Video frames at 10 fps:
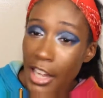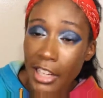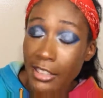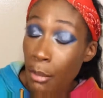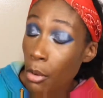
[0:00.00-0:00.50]

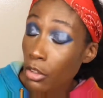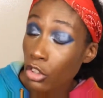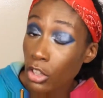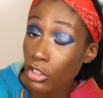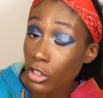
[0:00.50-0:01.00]
because I bought the
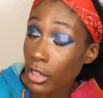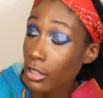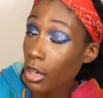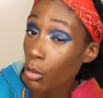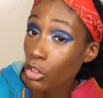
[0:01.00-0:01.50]
darkest shade
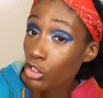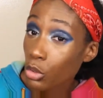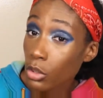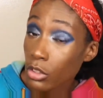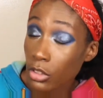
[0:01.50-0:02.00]
because I wasn't
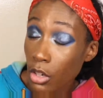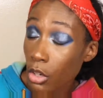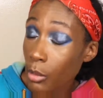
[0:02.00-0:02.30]
sure because y'all know